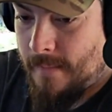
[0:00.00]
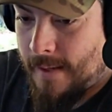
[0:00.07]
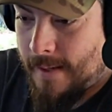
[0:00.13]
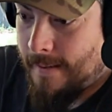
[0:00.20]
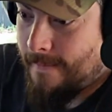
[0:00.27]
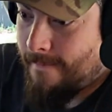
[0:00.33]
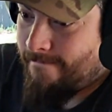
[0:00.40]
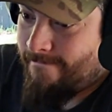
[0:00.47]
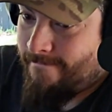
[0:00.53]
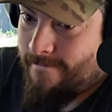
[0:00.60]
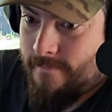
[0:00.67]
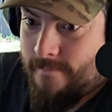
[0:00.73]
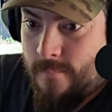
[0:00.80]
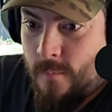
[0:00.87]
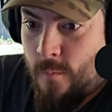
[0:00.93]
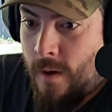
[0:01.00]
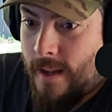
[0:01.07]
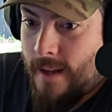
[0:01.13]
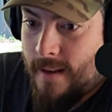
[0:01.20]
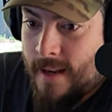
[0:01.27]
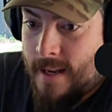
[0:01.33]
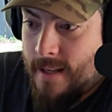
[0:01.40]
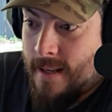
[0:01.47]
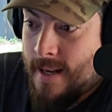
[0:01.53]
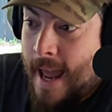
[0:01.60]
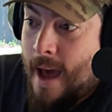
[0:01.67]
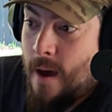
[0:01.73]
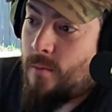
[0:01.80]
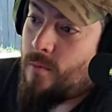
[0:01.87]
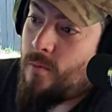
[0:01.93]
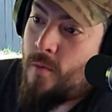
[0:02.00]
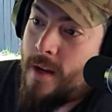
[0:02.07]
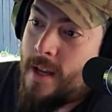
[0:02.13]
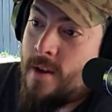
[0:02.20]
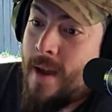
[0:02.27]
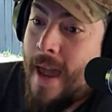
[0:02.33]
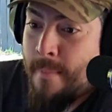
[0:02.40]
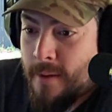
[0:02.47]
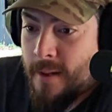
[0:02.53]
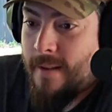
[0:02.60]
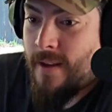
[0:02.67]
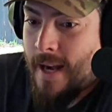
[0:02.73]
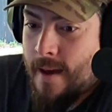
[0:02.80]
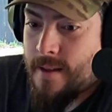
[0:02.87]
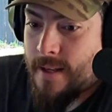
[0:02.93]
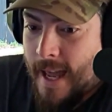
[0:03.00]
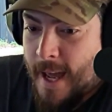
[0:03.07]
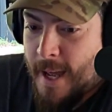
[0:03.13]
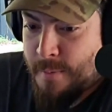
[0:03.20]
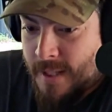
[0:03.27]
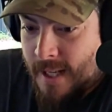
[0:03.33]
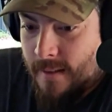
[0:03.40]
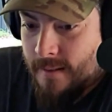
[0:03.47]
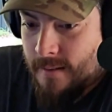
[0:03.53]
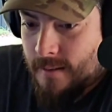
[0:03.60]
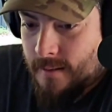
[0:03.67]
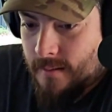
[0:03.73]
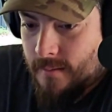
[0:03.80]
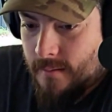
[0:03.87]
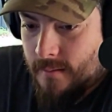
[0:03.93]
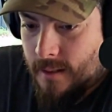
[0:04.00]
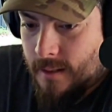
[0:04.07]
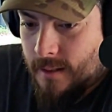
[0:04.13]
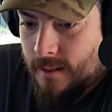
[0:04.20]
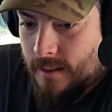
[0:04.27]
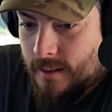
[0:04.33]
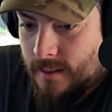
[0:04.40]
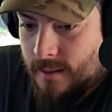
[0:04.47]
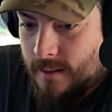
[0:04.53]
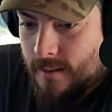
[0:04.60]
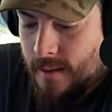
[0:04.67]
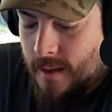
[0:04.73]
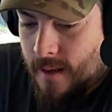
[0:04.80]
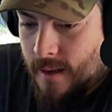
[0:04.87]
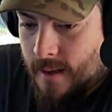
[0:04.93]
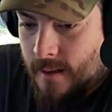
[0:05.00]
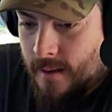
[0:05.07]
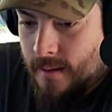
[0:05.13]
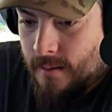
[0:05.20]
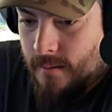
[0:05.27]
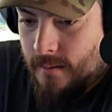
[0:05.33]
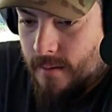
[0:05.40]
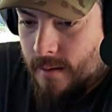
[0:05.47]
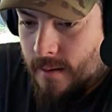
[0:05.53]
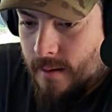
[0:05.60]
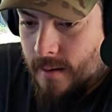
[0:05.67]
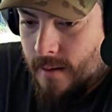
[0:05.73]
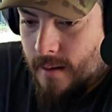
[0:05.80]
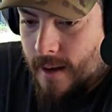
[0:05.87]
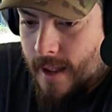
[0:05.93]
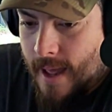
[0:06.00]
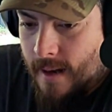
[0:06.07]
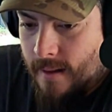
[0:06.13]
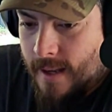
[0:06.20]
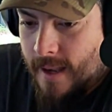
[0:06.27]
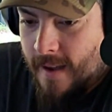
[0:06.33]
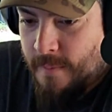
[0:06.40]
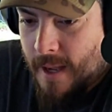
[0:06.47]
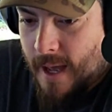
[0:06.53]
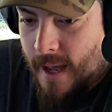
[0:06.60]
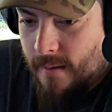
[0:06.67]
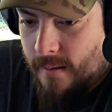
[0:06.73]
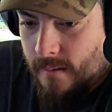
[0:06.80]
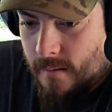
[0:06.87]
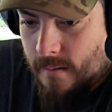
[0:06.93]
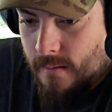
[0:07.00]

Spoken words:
Like, what? You can't believe it now that Kash Patel's the head of the FBI?